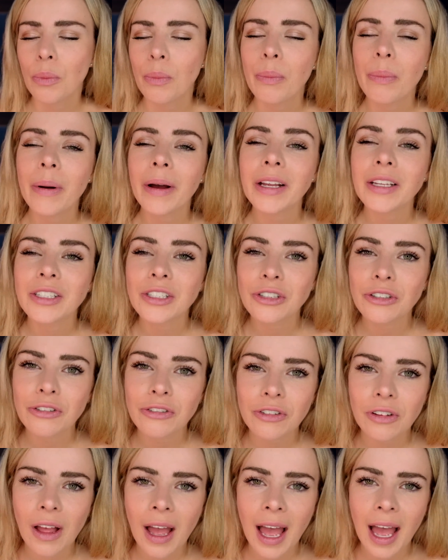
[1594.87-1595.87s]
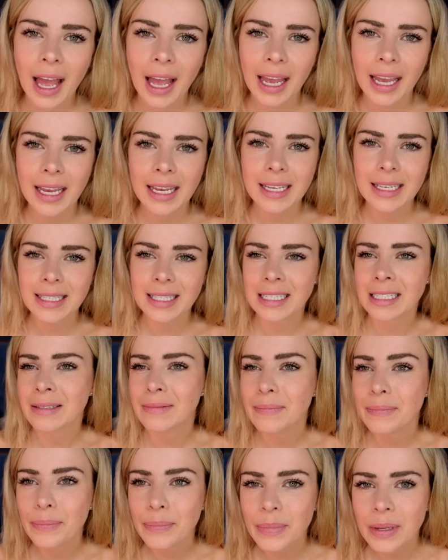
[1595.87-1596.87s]
butterflies
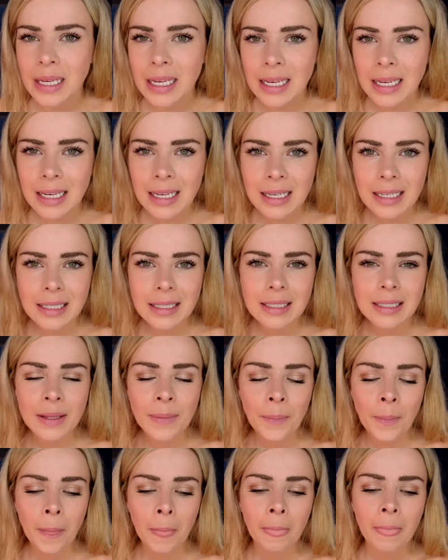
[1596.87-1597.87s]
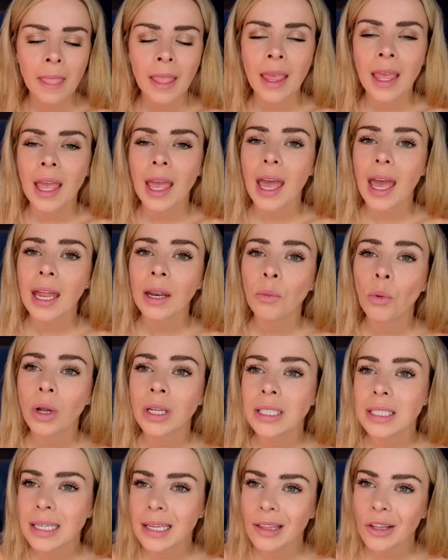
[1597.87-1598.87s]
and bees. And one
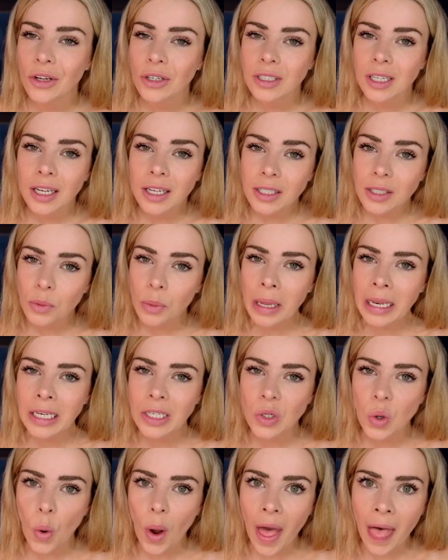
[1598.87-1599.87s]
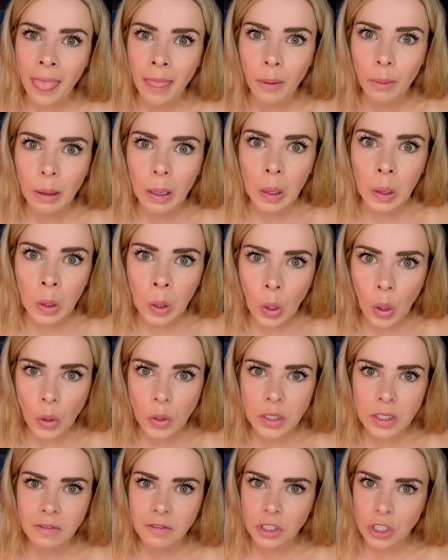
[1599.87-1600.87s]
day he looked out his window and there were
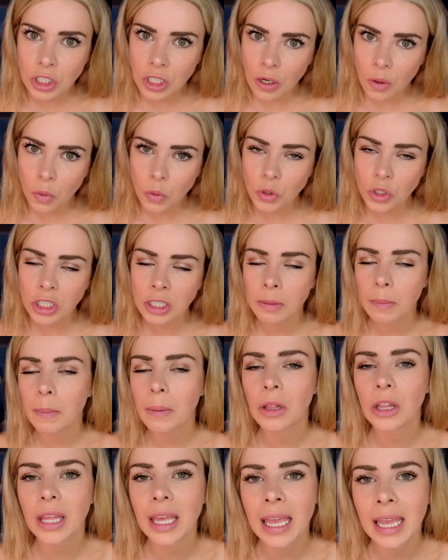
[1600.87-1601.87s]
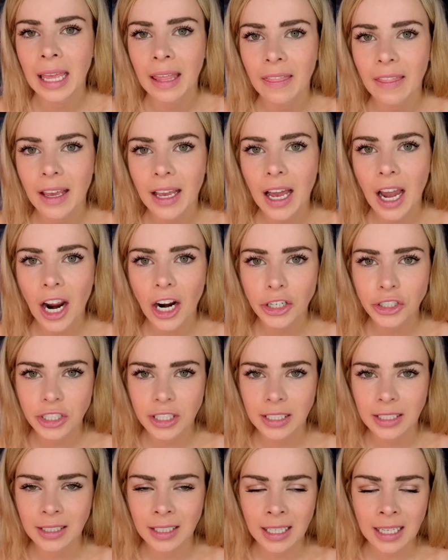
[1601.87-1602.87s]
lots of children playing in the garden,
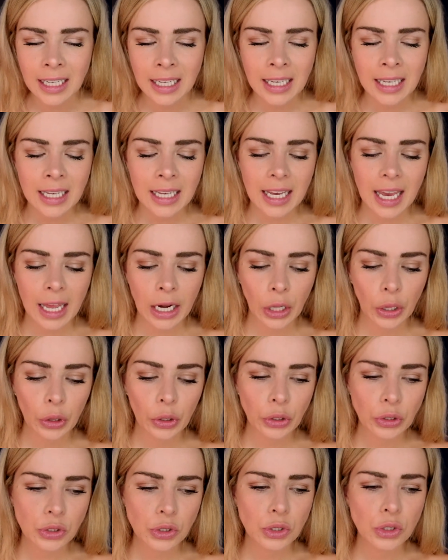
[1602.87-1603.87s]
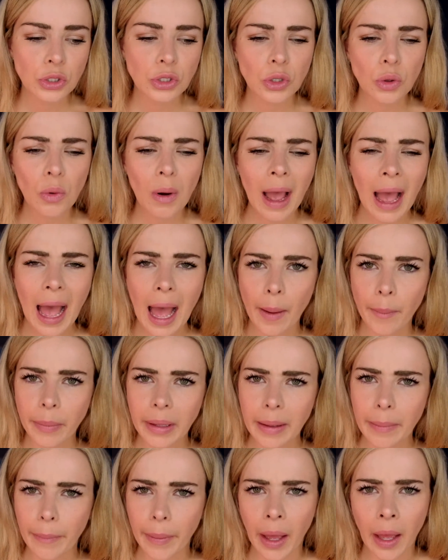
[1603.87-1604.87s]
and it looked so happy,
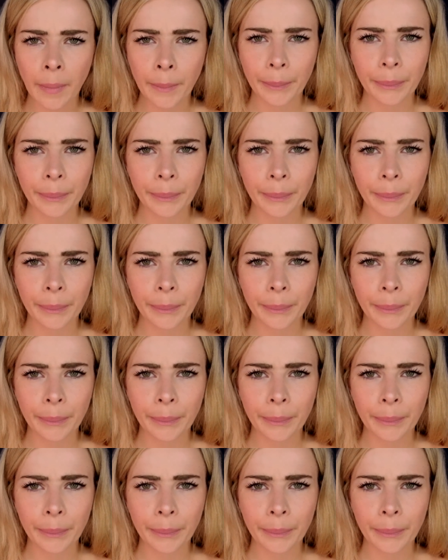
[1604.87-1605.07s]
but